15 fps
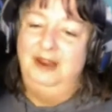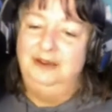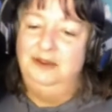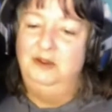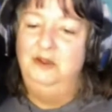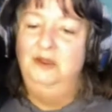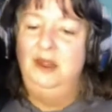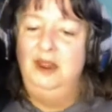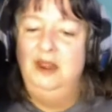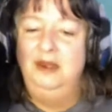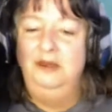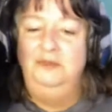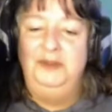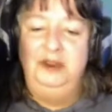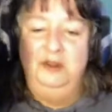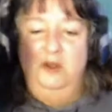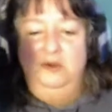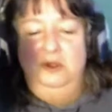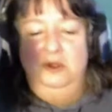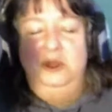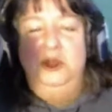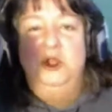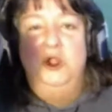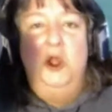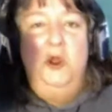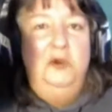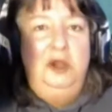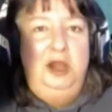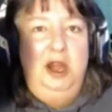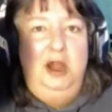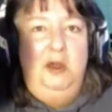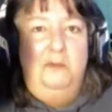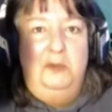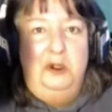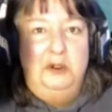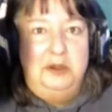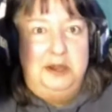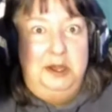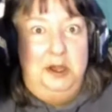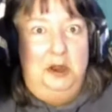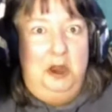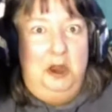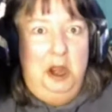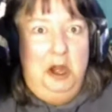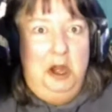So it'll be your own little personal